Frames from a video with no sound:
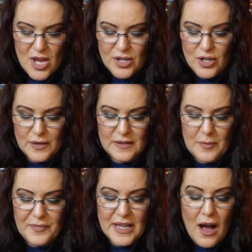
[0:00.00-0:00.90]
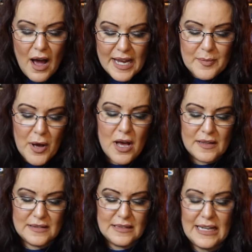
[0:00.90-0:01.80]
Not something I
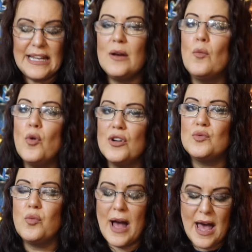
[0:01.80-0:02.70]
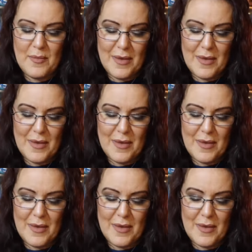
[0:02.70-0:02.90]
personally would wear